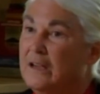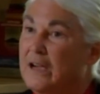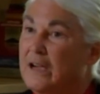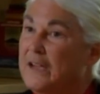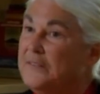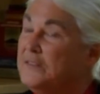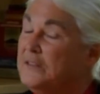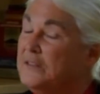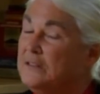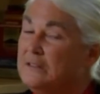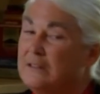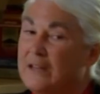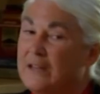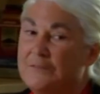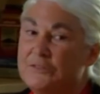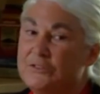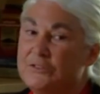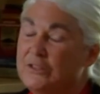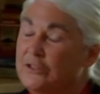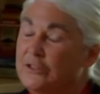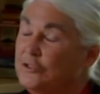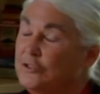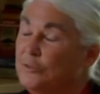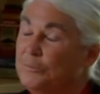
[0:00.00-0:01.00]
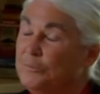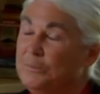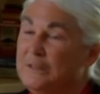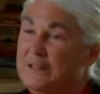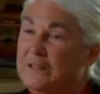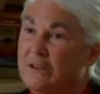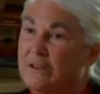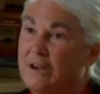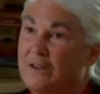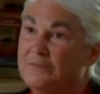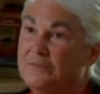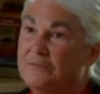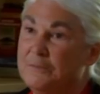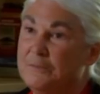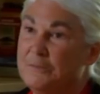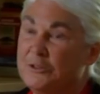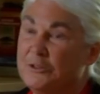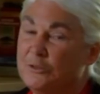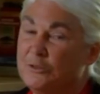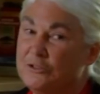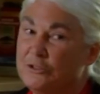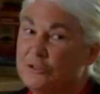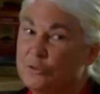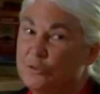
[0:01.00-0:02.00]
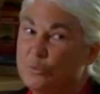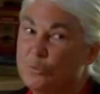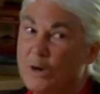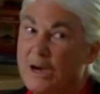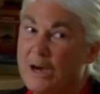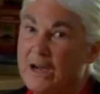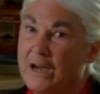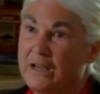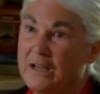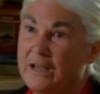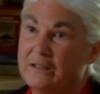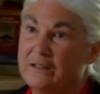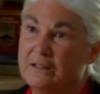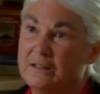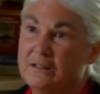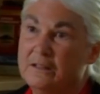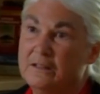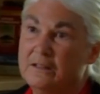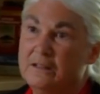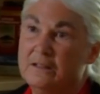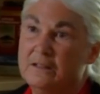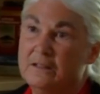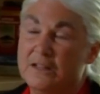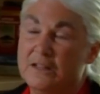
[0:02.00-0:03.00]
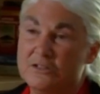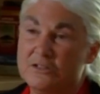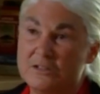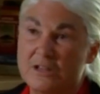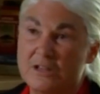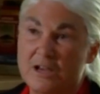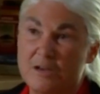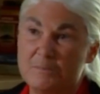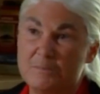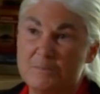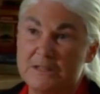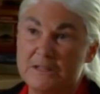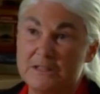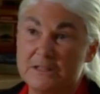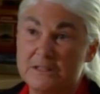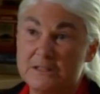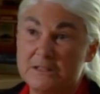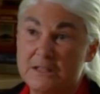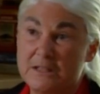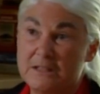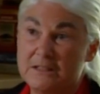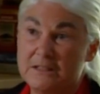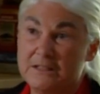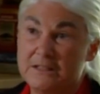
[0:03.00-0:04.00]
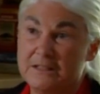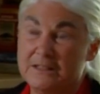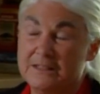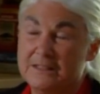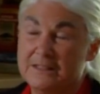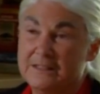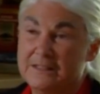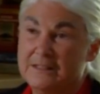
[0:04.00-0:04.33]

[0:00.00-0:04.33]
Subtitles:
I think glyphosate is completely off limits, which is why it's not being studied.